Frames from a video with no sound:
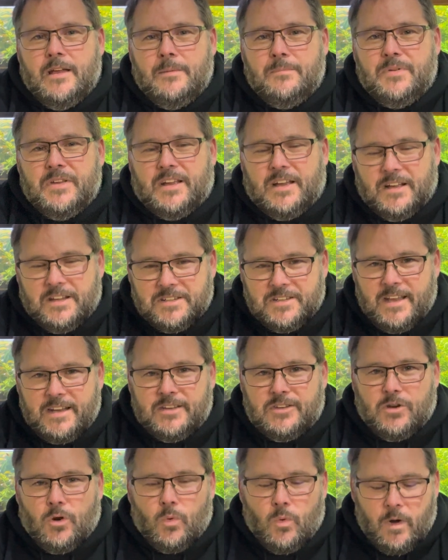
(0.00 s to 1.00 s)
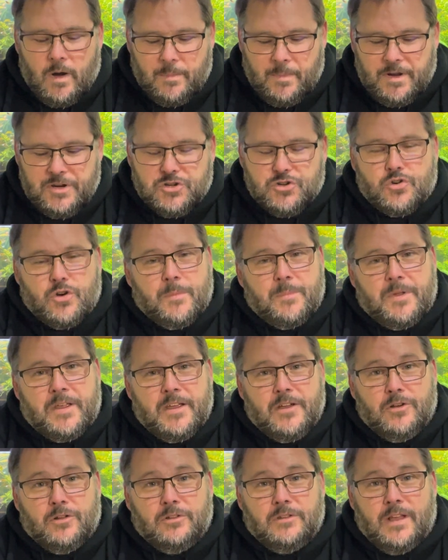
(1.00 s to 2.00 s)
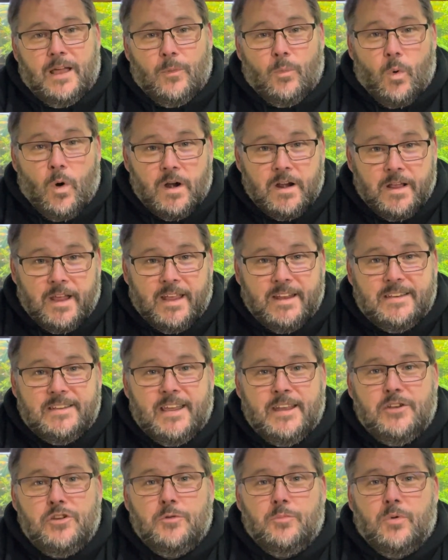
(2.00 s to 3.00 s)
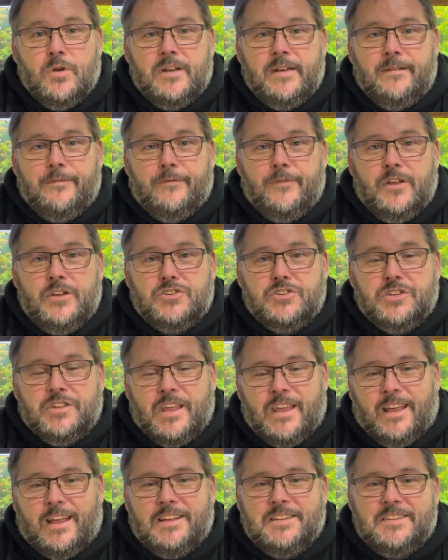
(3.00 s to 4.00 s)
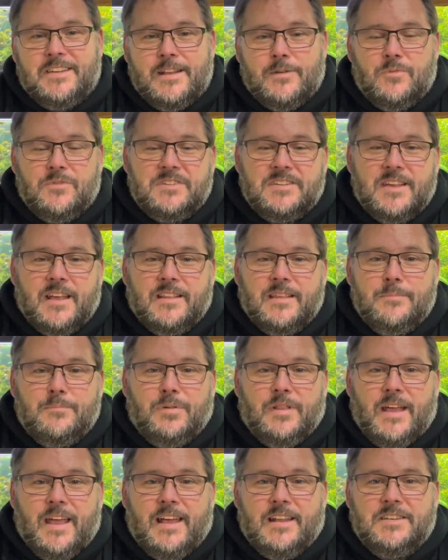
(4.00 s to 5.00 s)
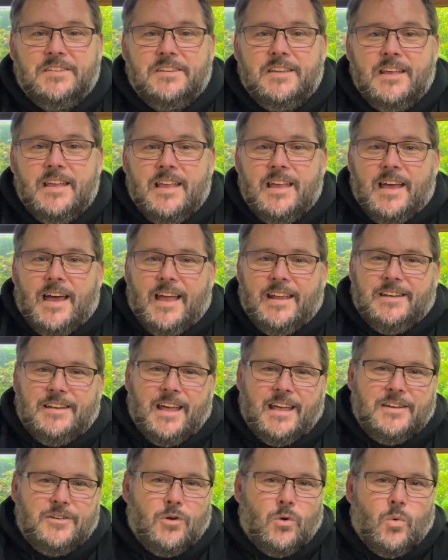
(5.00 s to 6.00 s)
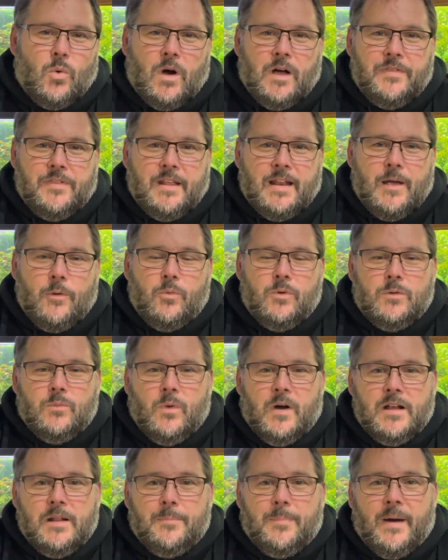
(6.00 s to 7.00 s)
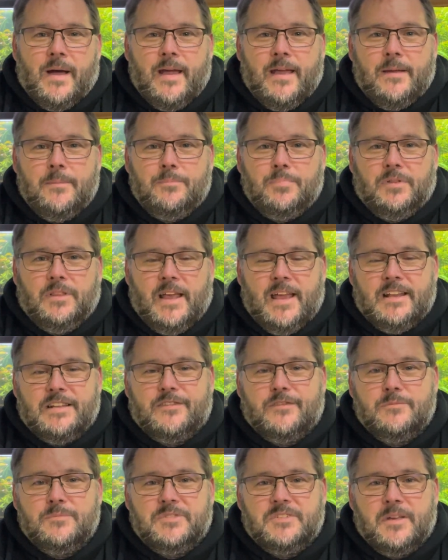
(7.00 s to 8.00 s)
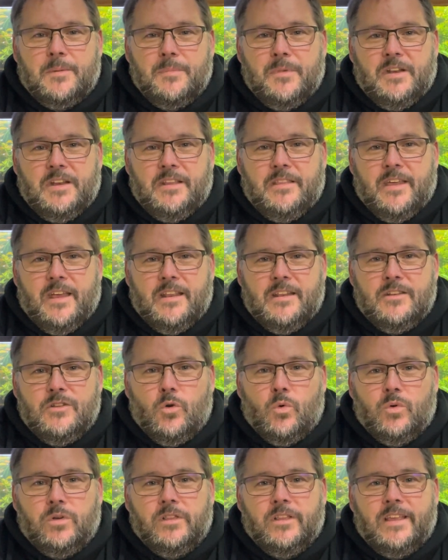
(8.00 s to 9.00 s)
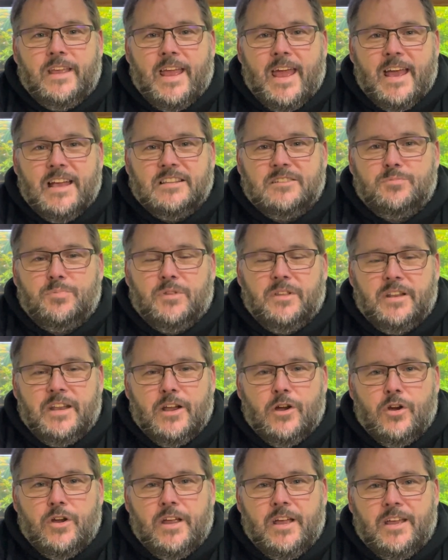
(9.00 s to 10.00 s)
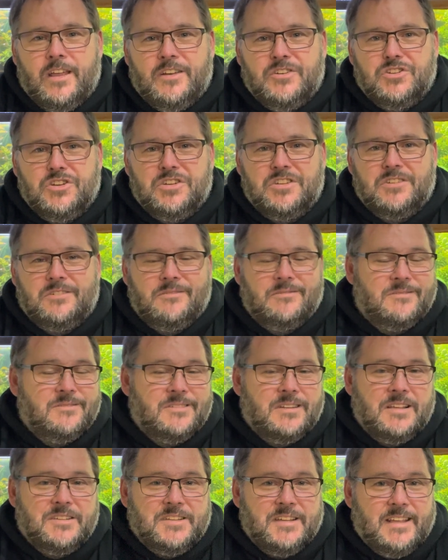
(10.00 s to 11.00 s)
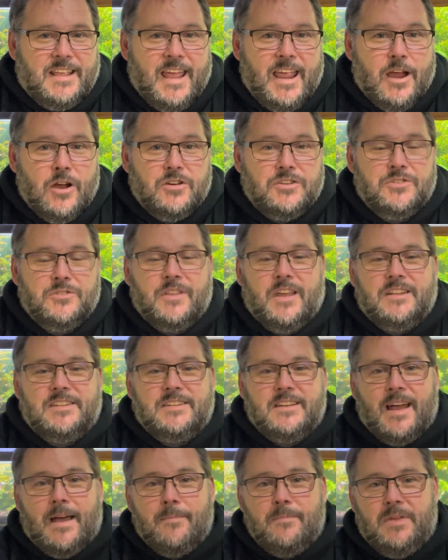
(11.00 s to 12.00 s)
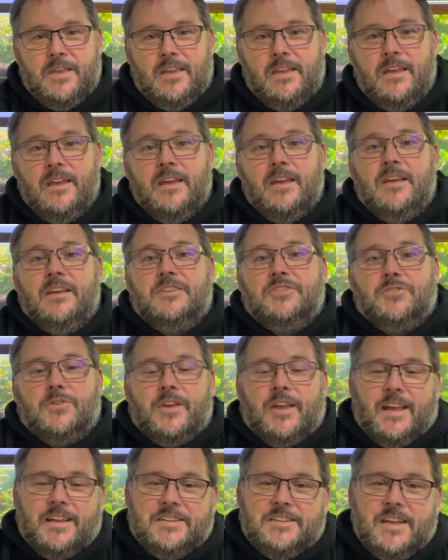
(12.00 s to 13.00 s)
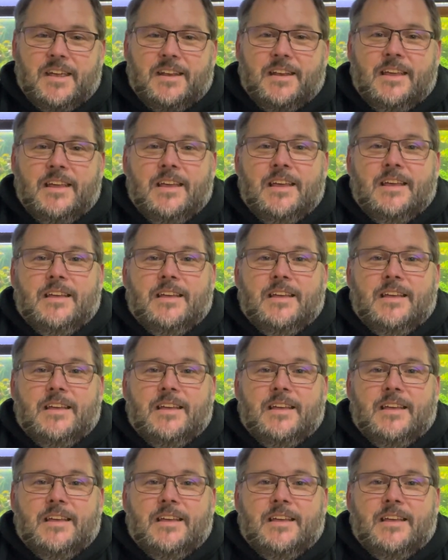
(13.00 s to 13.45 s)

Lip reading: because I don't want my shrimp killed. I want to continue breeding fish, and like I said, with selling plants, I don't want that. I wouldn't want to buy plants from somebody that knowingly has Planaria and just doesn't care. So that's not me. So like I said,